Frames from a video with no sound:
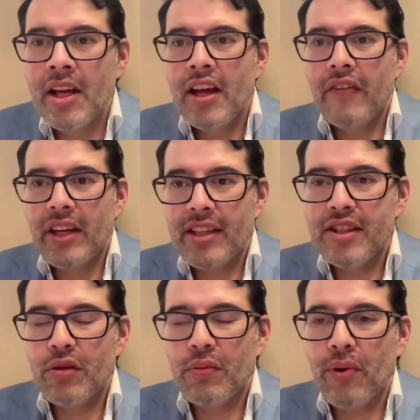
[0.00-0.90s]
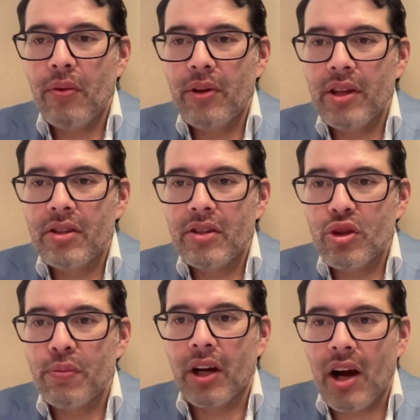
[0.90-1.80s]
If it gets to the point where these are
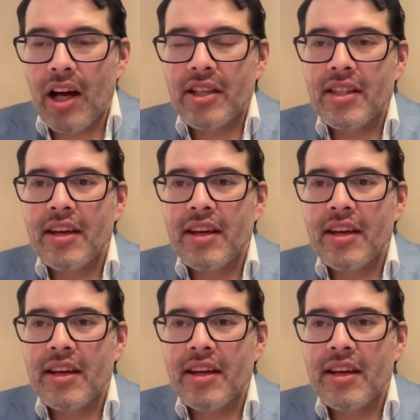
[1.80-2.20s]
super costly,